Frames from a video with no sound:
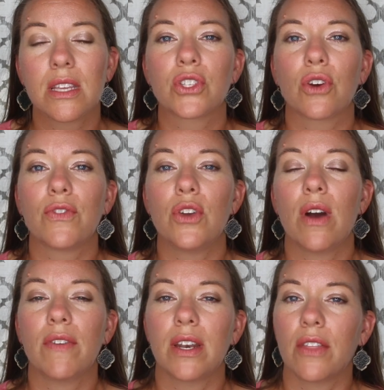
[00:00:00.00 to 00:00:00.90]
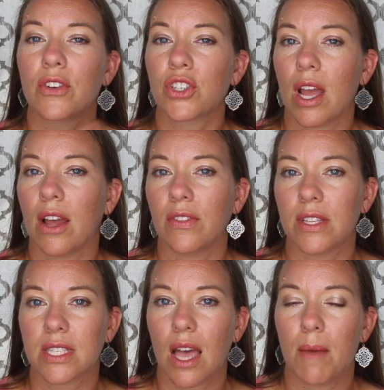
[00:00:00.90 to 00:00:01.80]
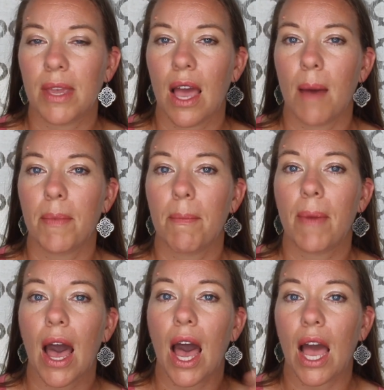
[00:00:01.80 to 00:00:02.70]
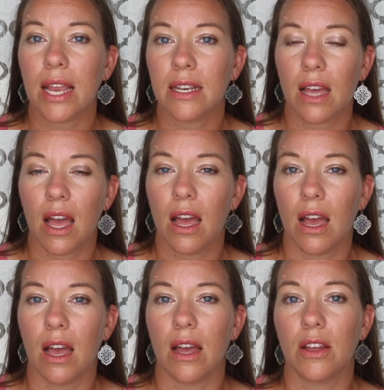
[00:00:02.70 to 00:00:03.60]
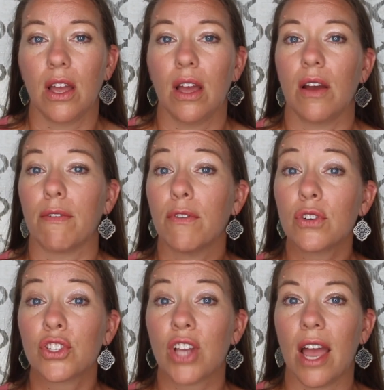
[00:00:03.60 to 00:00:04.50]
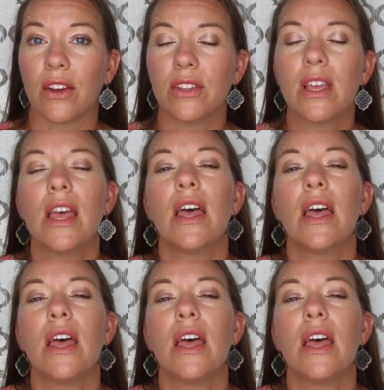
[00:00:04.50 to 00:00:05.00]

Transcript: So if you have another child that's coming up behind a first child,